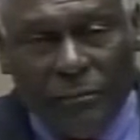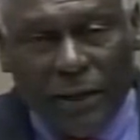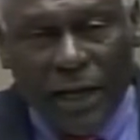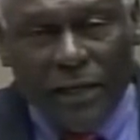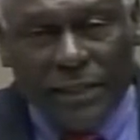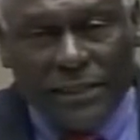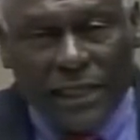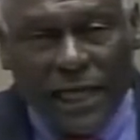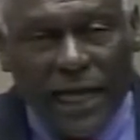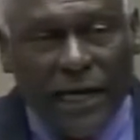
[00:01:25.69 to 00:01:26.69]
about is a
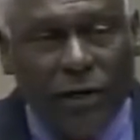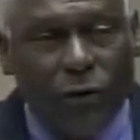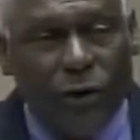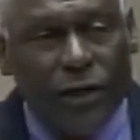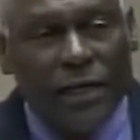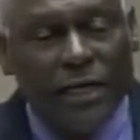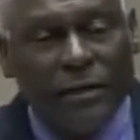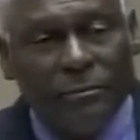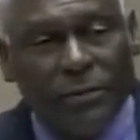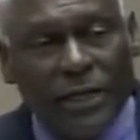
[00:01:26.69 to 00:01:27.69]
landlord
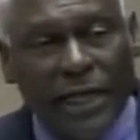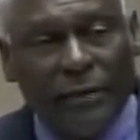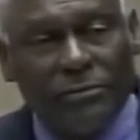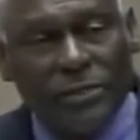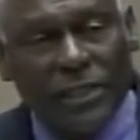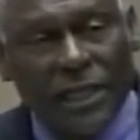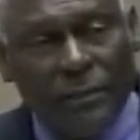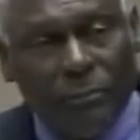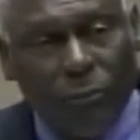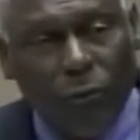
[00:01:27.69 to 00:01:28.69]
being able to
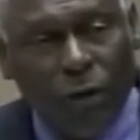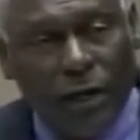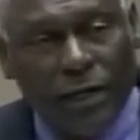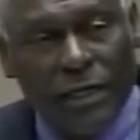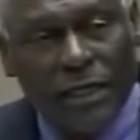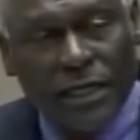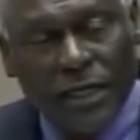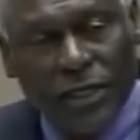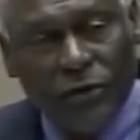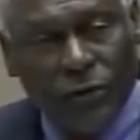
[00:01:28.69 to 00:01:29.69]
keep 1
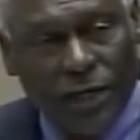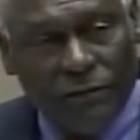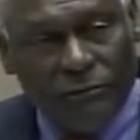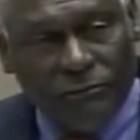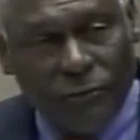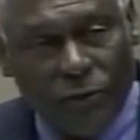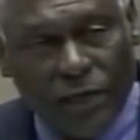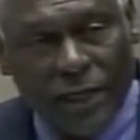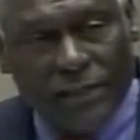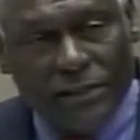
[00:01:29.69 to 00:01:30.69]
unit for
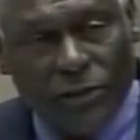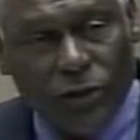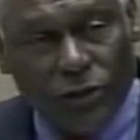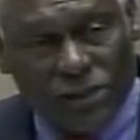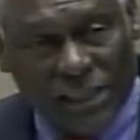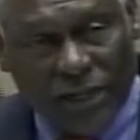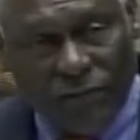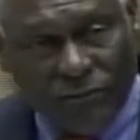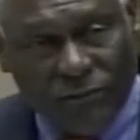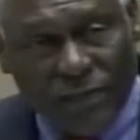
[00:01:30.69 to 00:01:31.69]
his or
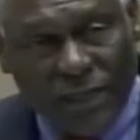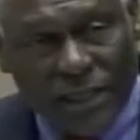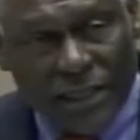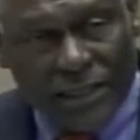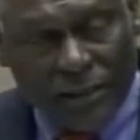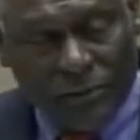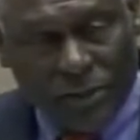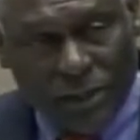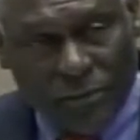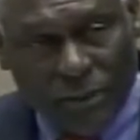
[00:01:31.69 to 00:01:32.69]
herself. Is that what
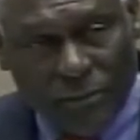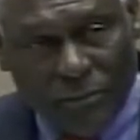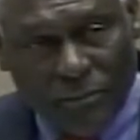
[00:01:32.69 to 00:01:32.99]
you're talking about?